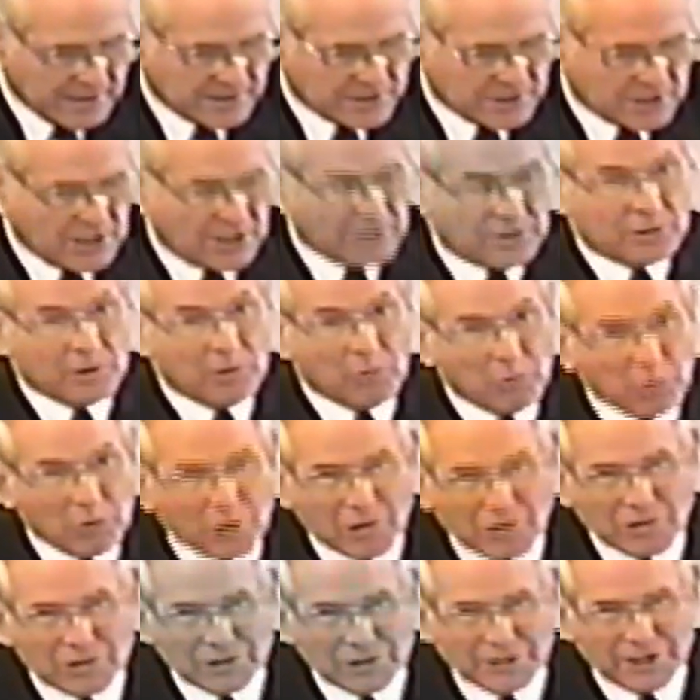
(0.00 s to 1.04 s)
has set the
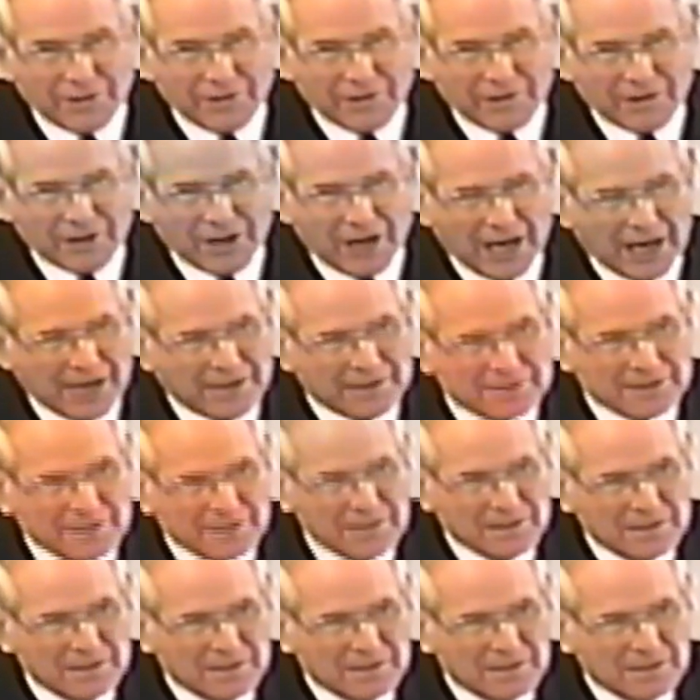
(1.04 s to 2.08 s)
world in their heart.
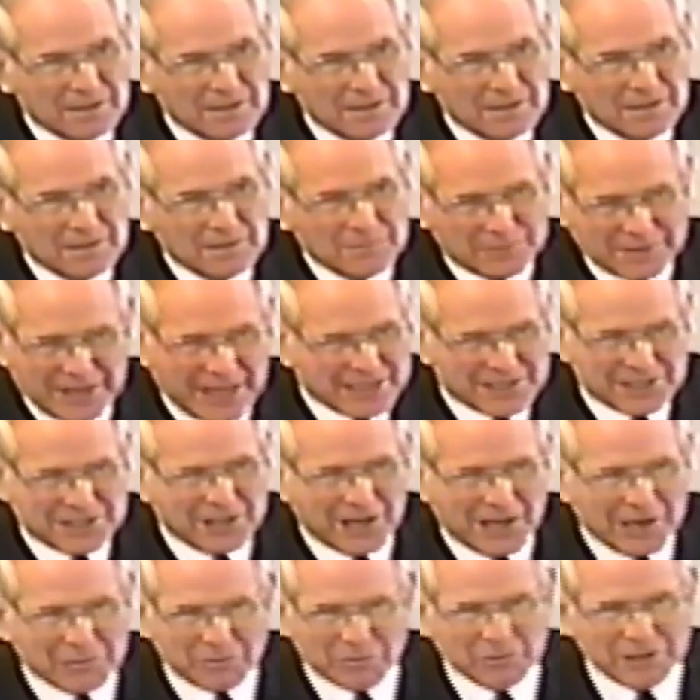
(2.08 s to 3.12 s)
But that's
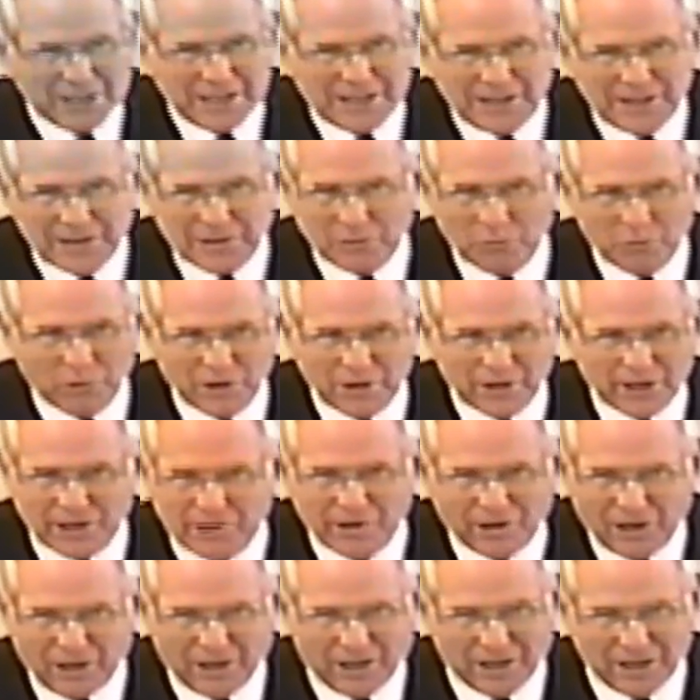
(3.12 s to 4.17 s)
not really the word at
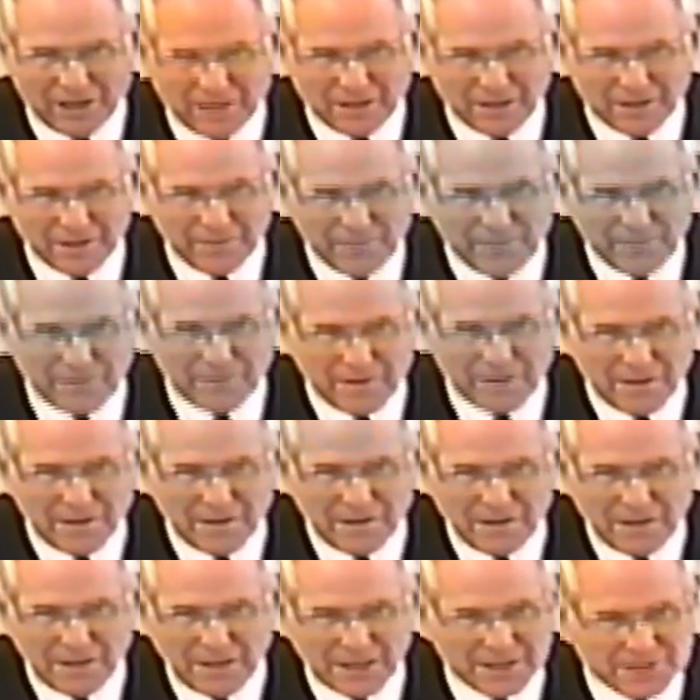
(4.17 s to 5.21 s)
all.
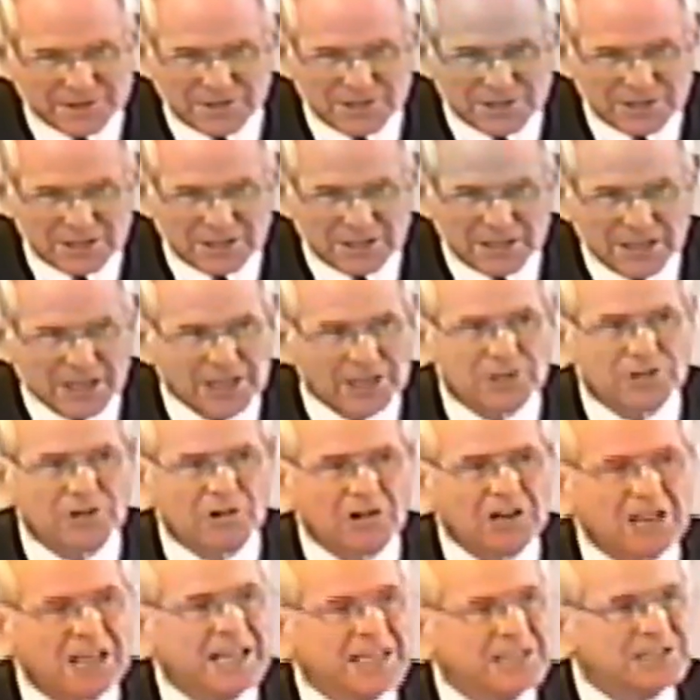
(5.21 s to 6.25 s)
It's
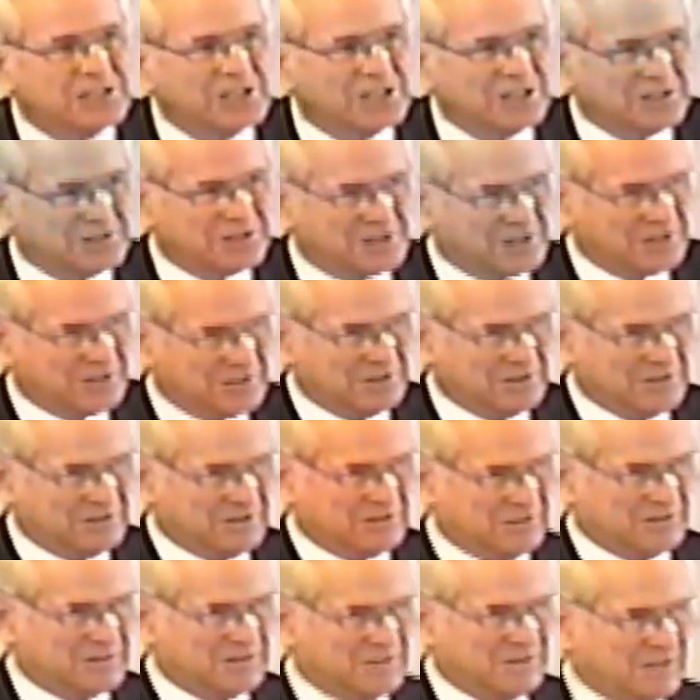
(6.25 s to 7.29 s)
eternal ages,
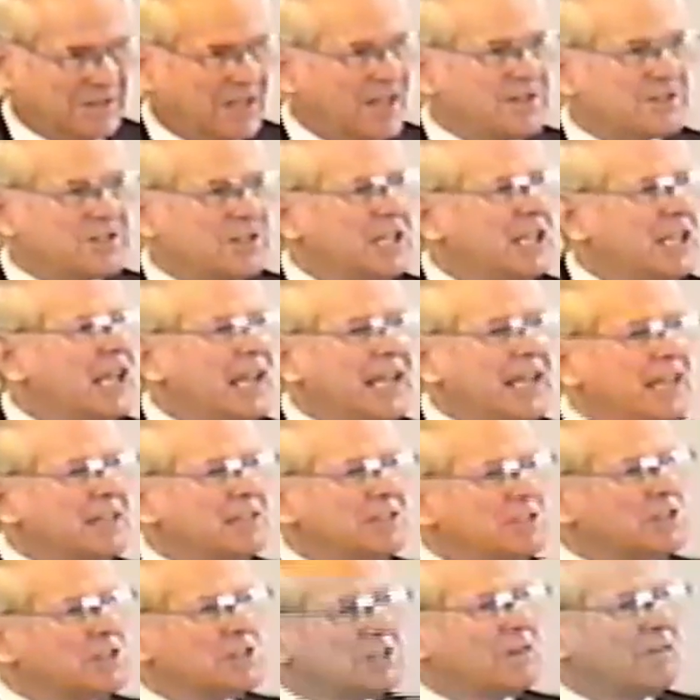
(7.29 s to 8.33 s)
it's the
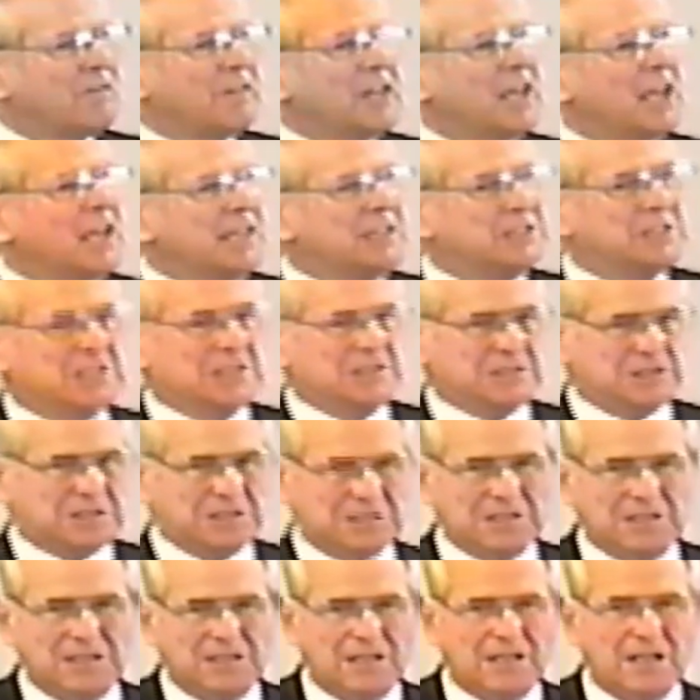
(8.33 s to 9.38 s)
ages of the
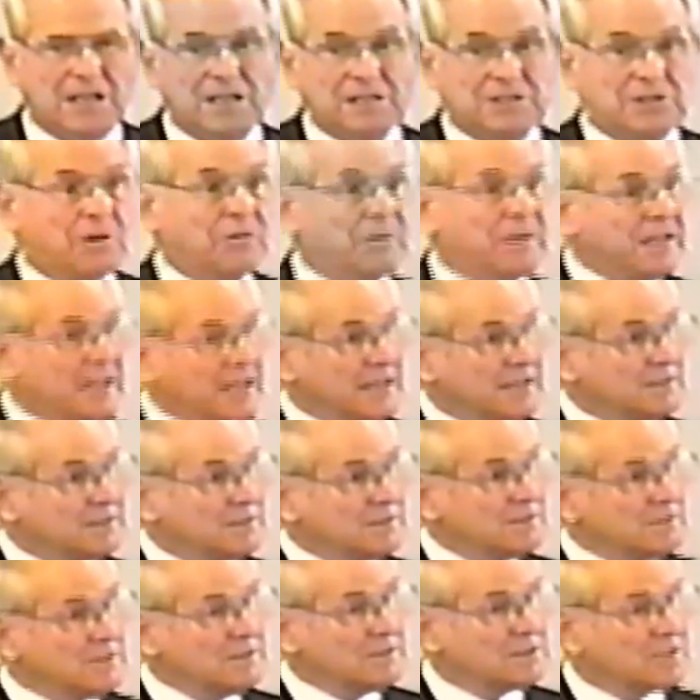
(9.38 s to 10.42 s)
ages. So,
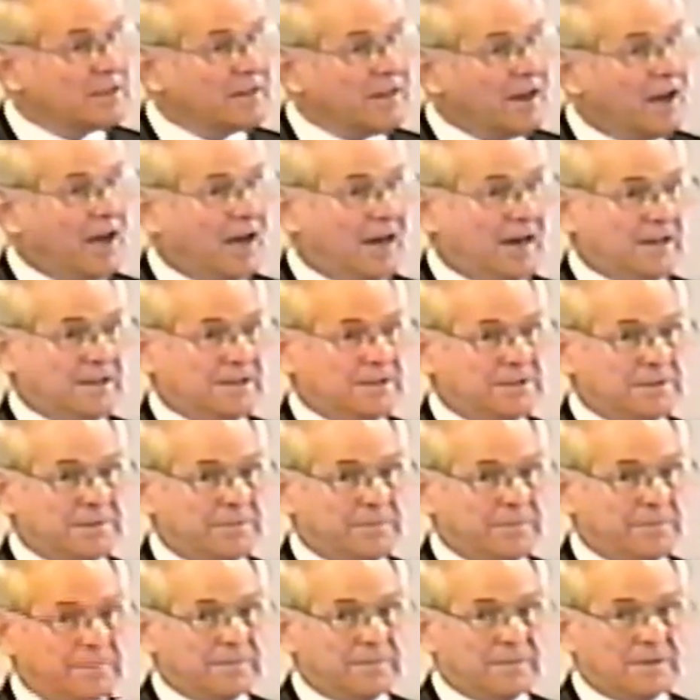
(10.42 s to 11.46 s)
into the heart,
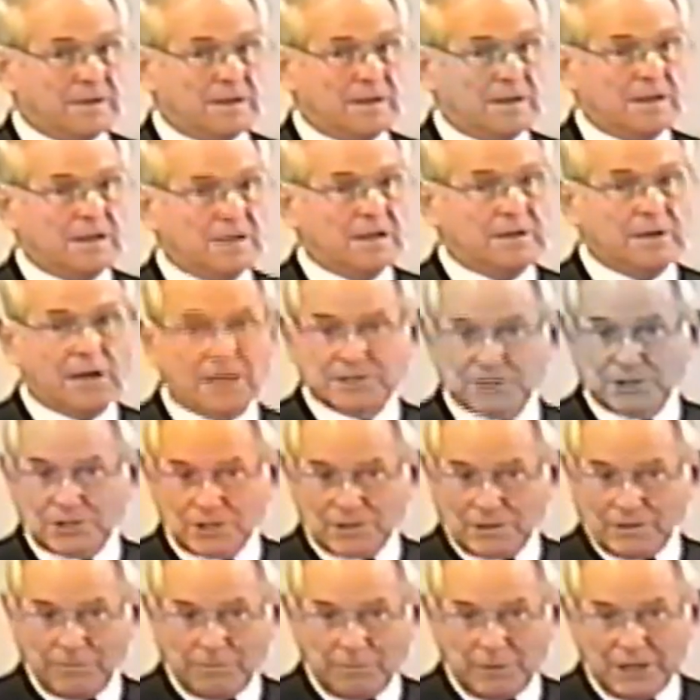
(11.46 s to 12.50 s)
not
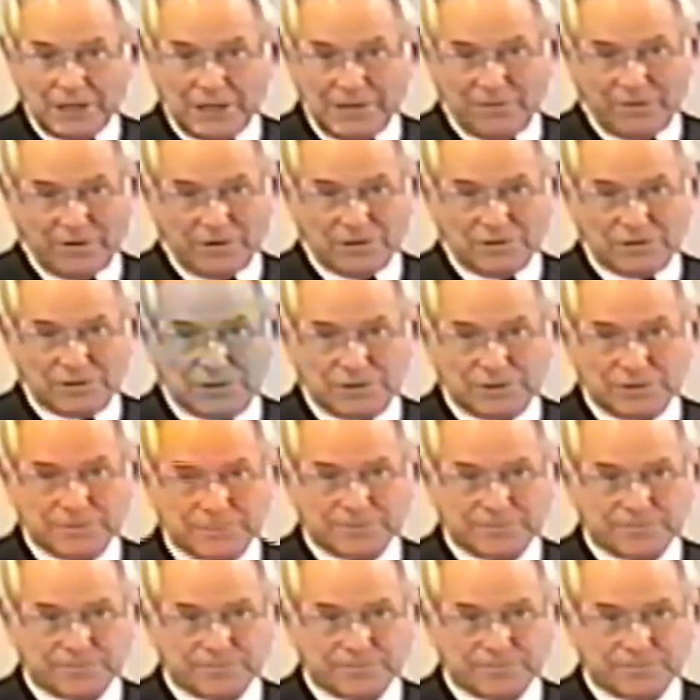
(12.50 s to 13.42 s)
just of believers,